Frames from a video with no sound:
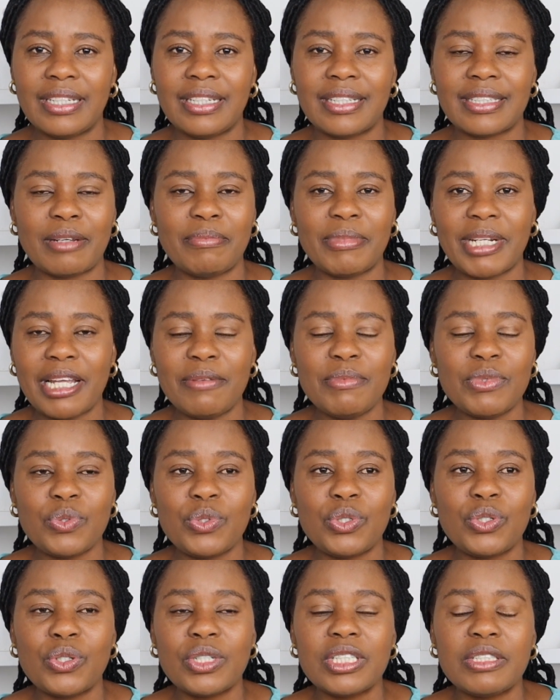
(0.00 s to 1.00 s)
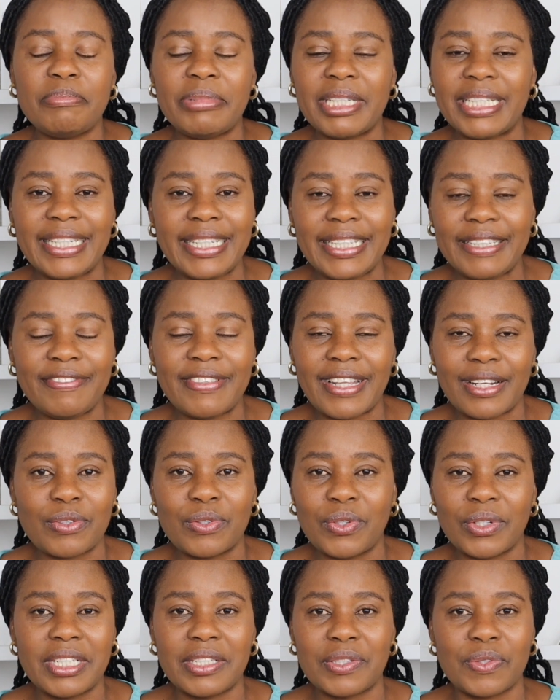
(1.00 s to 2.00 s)
Sometimes we don't believe that
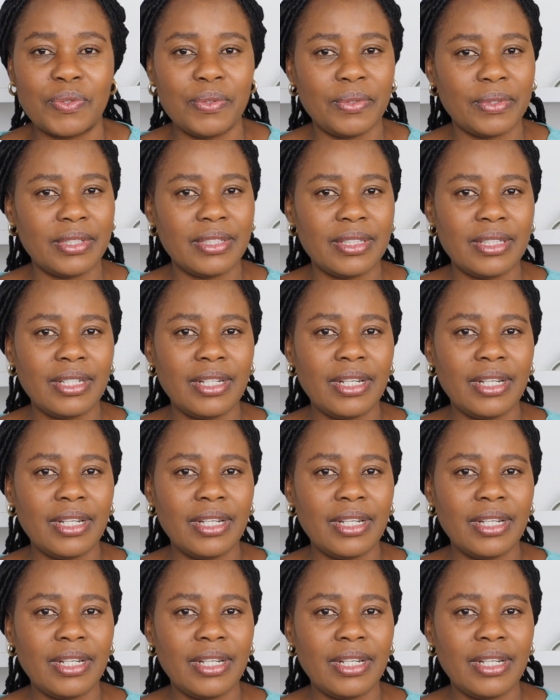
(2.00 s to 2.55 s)
God is good.